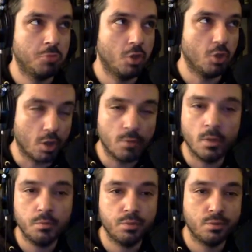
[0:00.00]
look them
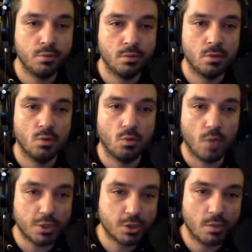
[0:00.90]
up,
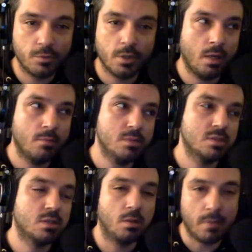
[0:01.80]
watch a couple games,
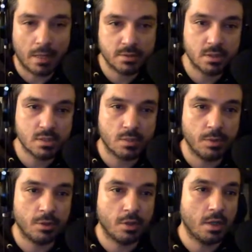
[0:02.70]
come back to this
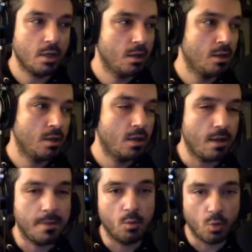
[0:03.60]
community,
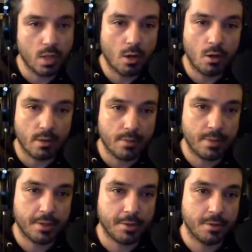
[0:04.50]
and then we all get
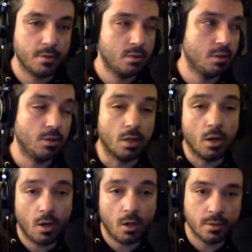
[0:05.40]
better. You can
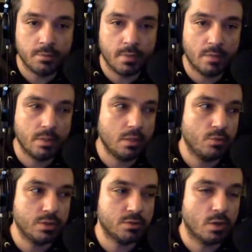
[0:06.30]
call in, maybe
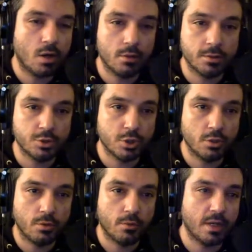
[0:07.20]
we do a call-in show
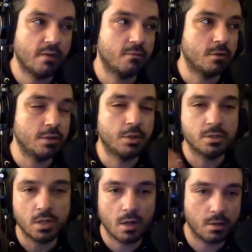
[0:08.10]
or whatever, and you can
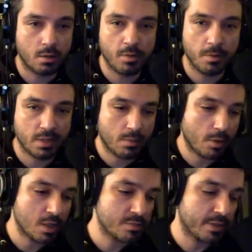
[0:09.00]
talk a little bit about that
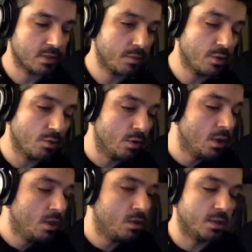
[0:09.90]
prospect. It'd be cool.
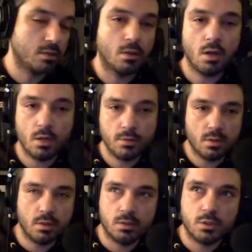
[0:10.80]
Look,
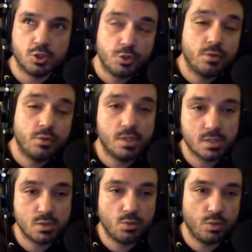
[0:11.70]
the truth is,
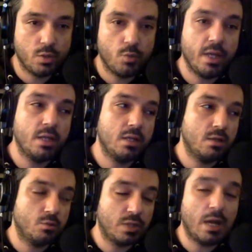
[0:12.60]

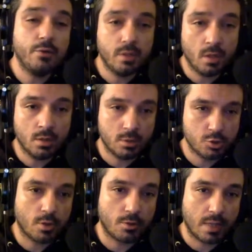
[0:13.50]
with how young the
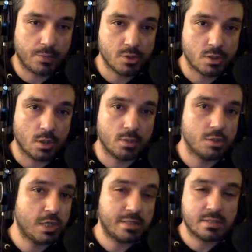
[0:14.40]
Toronto Raptors are, the
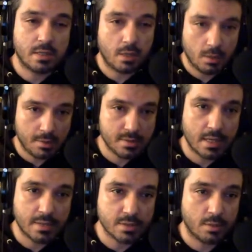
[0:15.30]
chance that any of these
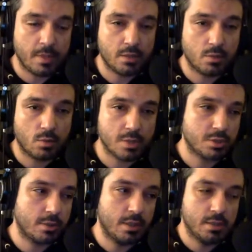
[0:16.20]
guys are going to make the
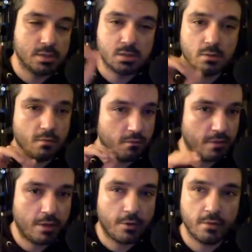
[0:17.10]
roster is
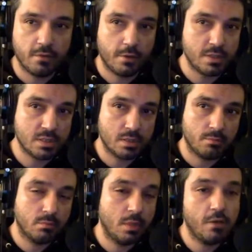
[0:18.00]
very, very slim,
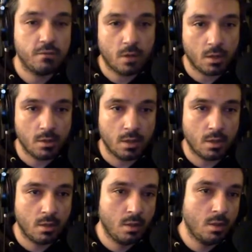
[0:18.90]
if not none.
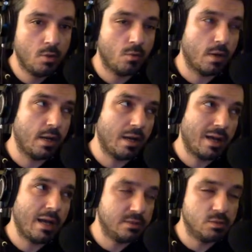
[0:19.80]
Right?
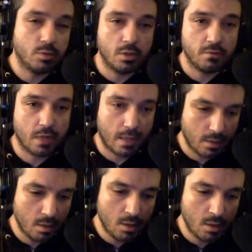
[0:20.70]
I do believe that.
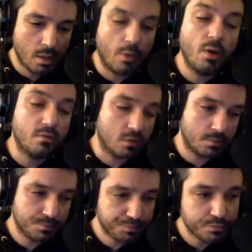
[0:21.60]
However,
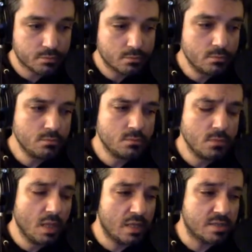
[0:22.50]

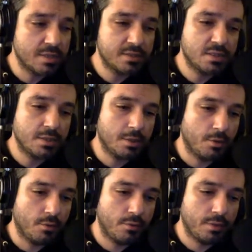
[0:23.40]
it's good to
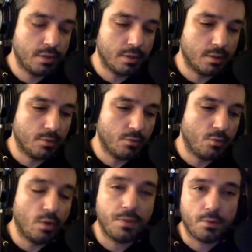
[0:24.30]
know,
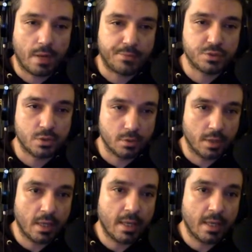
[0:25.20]
what the Raptors are looking